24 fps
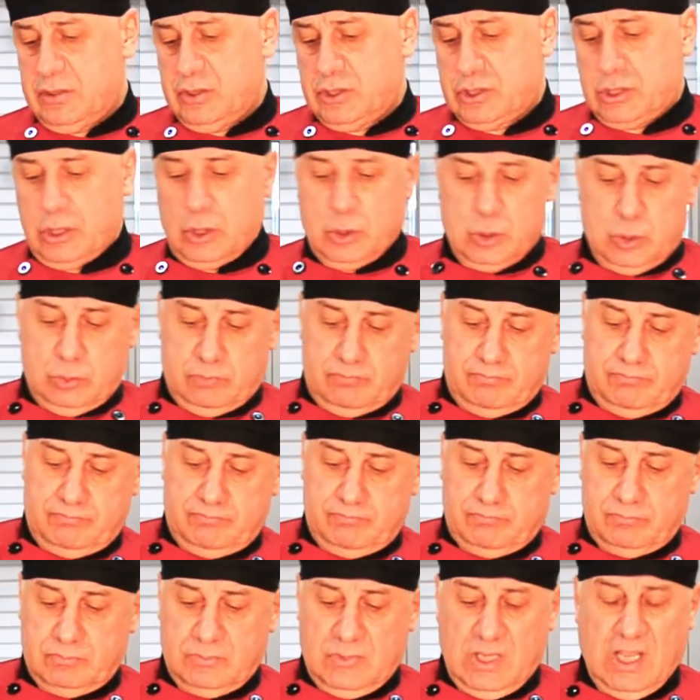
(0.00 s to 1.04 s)
So
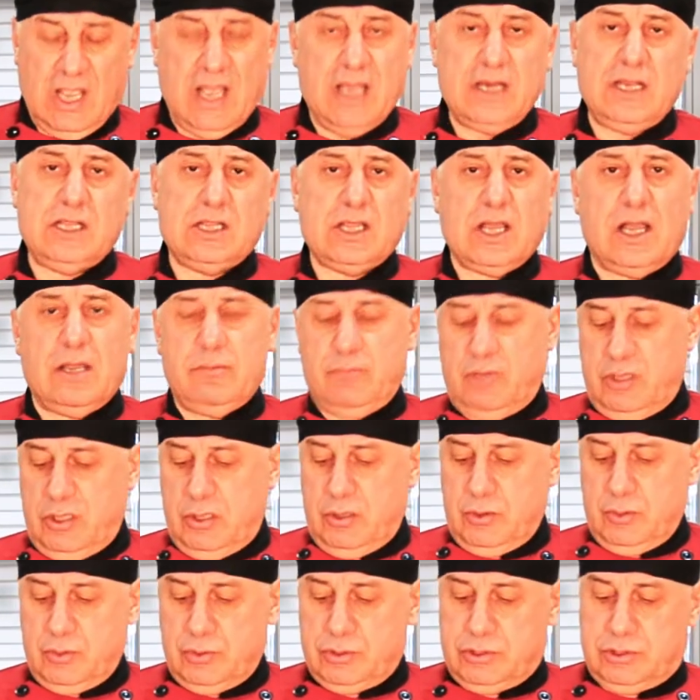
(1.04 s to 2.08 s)
anytime
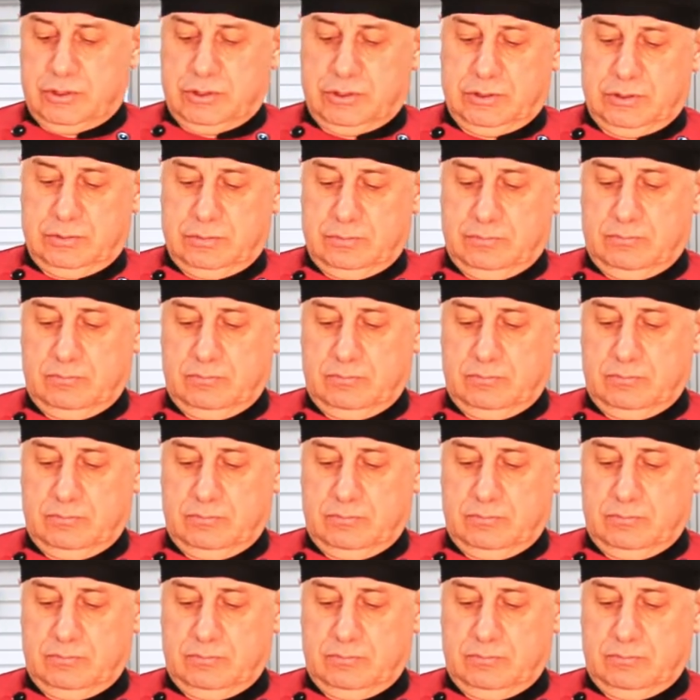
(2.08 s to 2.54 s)
you use